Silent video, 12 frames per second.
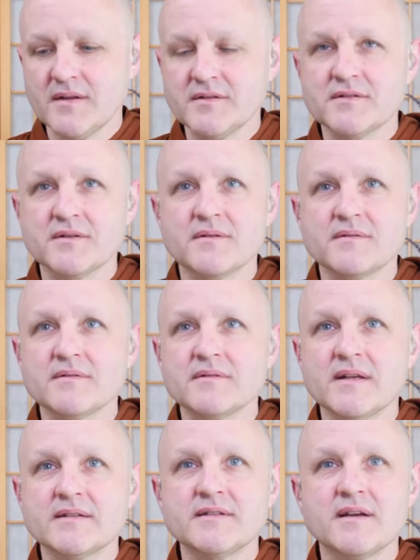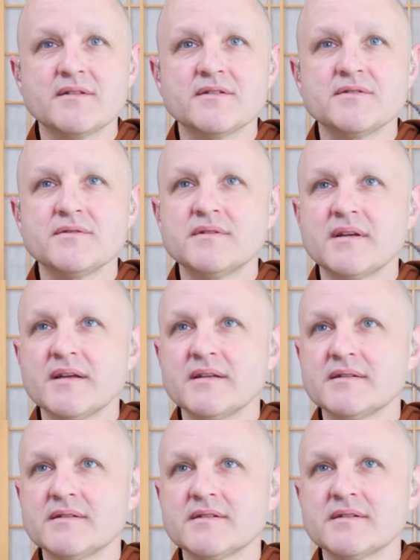So that's how the sutta
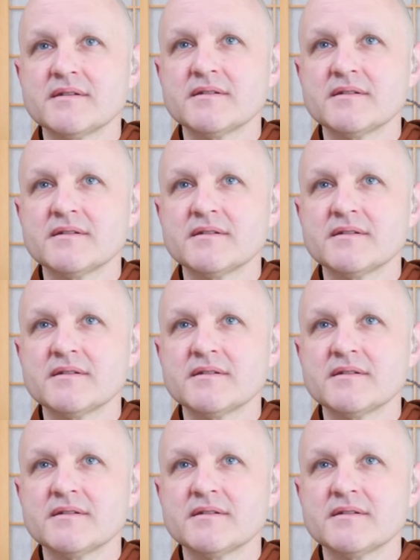ends.